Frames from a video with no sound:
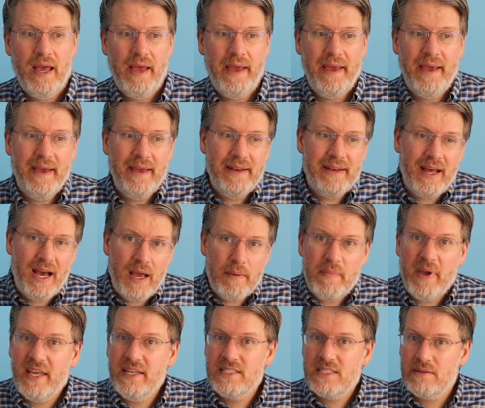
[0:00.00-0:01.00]
and I
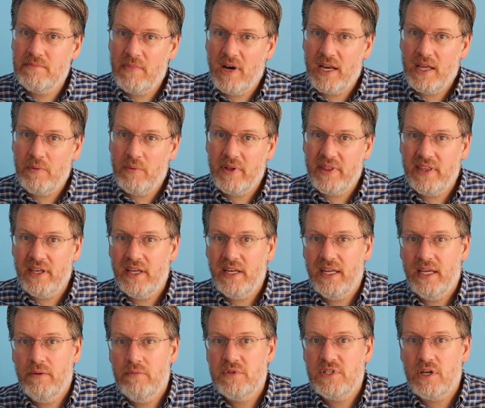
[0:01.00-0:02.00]
made some money with
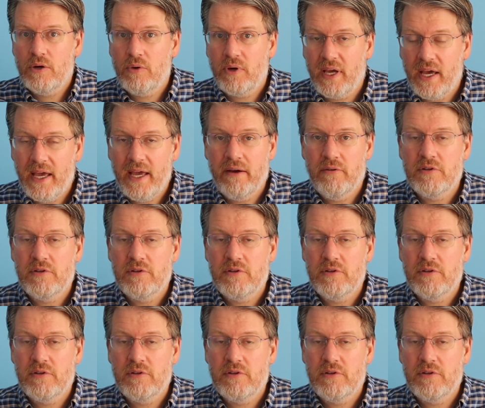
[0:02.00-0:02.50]
it. It was okay.